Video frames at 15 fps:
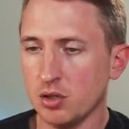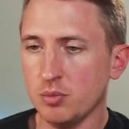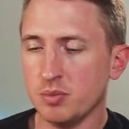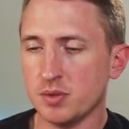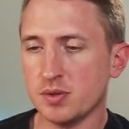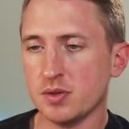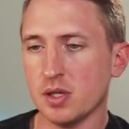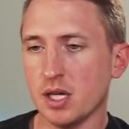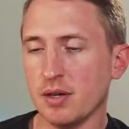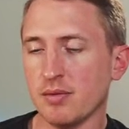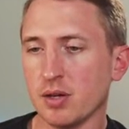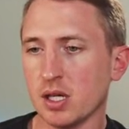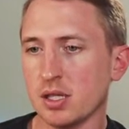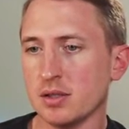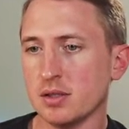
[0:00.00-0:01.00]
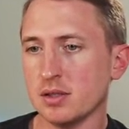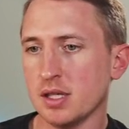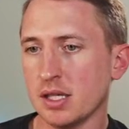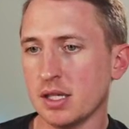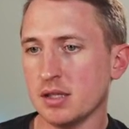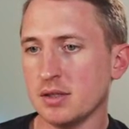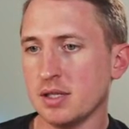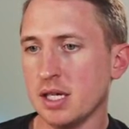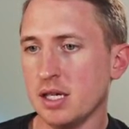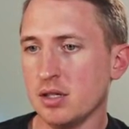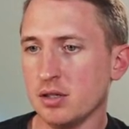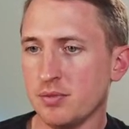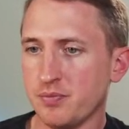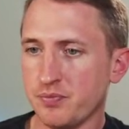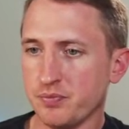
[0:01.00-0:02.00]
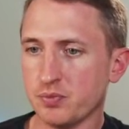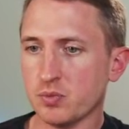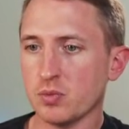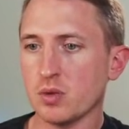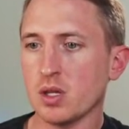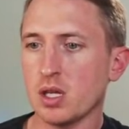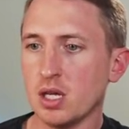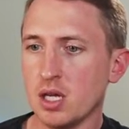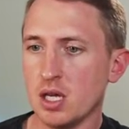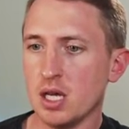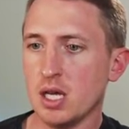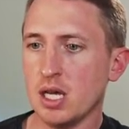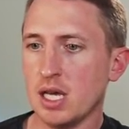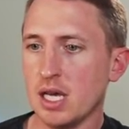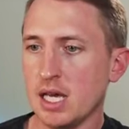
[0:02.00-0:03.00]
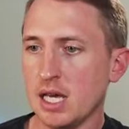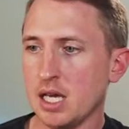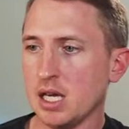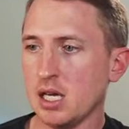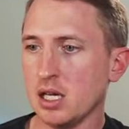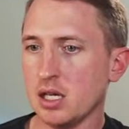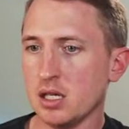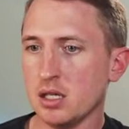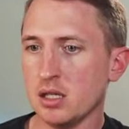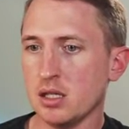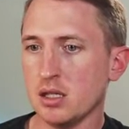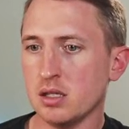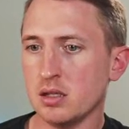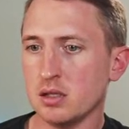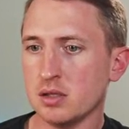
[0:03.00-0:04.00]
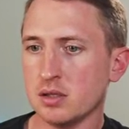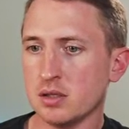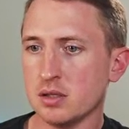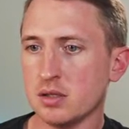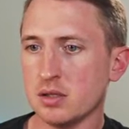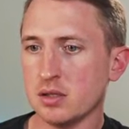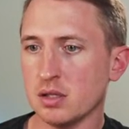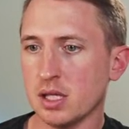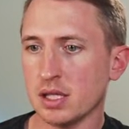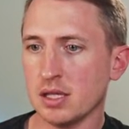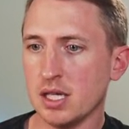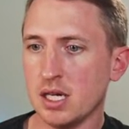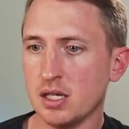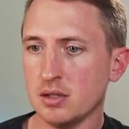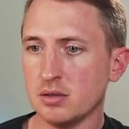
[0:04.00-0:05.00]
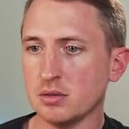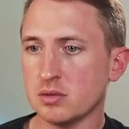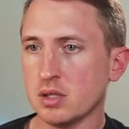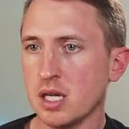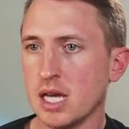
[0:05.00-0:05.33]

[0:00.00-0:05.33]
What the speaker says: Oops, I forgot to say container, and like that.